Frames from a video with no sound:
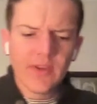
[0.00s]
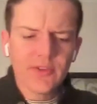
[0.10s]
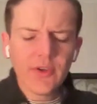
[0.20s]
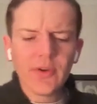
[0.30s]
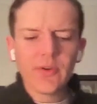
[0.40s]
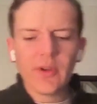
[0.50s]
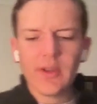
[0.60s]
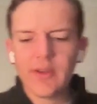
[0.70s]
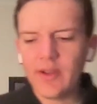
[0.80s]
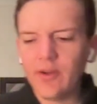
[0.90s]
So
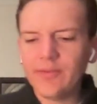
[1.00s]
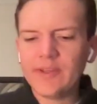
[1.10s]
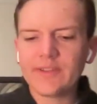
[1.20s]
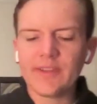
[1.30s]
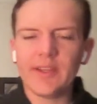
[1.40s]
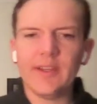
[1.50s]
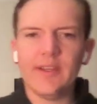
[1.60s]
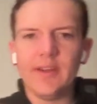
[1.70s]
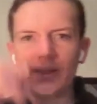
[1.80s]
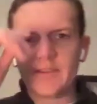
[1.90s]
obviously,
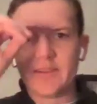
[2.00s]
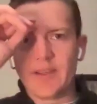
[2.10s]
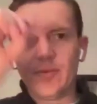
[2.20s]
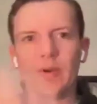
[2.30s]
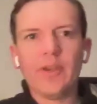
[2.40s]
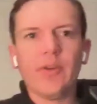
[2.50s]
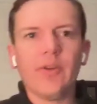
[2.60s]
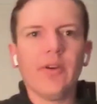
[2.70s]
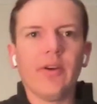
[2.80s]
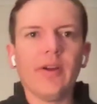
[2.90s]
guys, uh, we
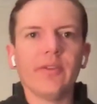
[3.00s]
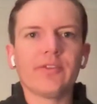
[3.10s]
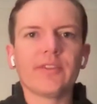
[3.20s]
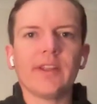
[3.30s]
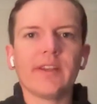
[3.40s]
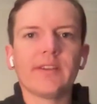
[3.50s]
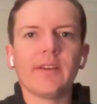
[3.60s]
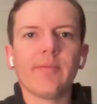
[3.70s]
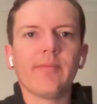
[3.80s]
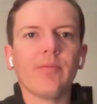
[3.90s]
know, oh, I'll just let
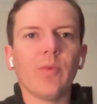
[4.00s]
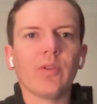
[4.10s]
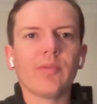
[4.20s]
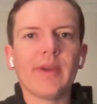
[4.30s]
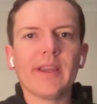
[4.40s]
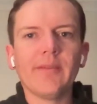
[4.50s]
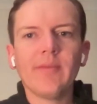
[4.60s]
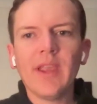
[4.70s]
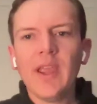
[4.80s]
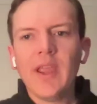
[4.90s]
um, Walter back
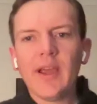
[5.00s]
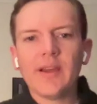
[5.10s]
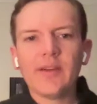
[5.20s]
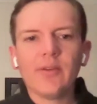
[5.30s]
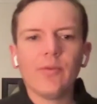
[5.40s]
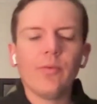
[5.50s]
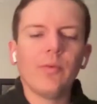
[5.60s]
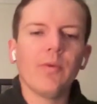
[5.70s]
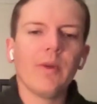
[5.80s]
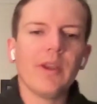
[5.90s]
in. Uh,
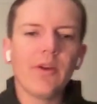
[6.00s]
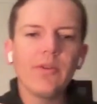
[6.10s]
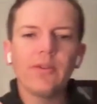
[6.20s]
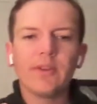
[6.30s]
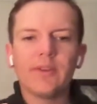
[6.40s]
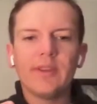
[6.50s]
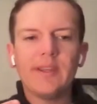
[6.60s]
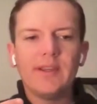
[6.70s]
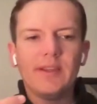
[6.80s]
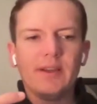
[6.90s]
we, we know that
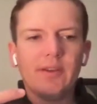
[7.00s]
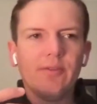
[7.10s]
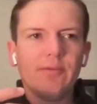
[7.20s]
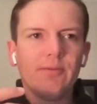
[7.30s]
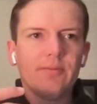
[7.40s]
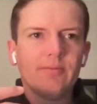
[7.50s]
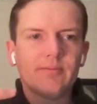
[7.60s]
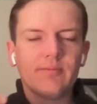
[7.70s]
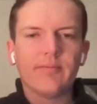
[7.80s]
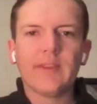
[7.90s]
the kind of
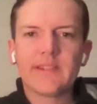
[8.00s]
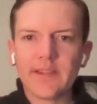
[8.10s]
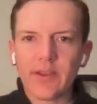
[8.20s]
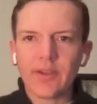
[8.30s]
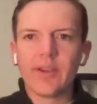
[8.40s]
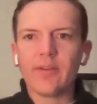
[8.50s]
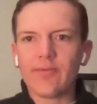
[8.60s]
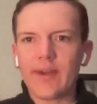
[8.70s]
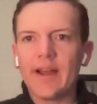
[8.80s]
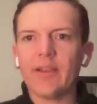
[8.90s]

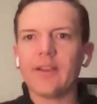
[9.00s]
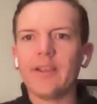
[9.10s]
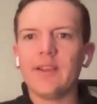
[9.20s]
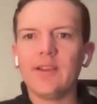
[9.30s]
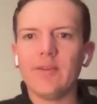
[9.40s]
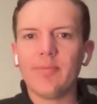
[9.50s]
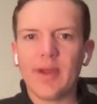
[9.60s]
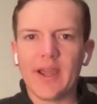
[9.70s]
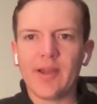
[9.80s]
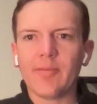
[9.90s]
Silicon Valley,
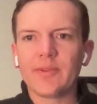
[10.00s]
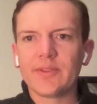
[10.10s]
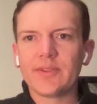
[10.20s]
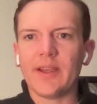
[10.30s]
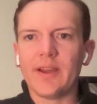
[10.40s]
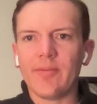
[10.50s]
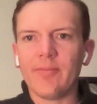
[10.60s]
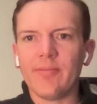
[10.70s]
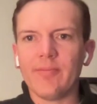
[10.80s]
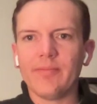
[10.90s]
perhaps
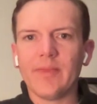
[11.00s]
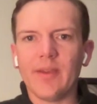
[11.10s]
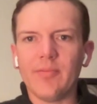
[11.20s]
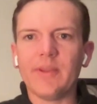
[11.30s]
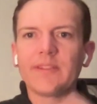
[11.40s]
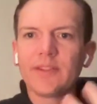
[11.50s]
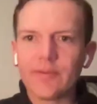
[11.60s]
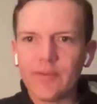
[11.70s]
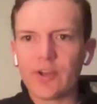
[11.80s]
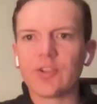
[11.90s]
um,
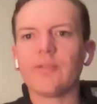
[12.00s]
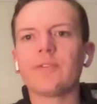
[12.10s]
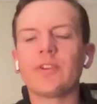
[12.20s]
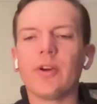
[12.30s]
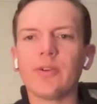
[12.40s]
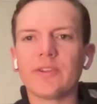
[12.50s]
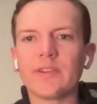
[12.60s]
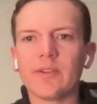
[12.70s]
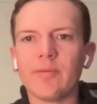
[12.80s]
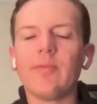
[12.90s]
business version of
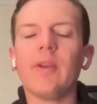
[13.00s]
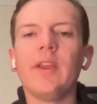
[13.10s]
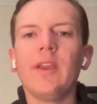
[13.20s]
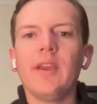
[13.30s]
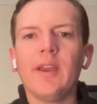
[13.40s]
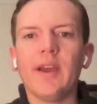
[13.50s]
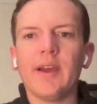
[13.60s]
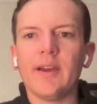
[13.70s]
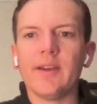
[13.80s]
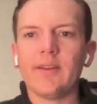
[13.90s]
Stoicism,
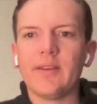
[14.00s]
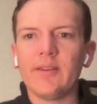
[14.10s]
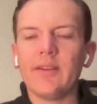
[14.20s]
uh,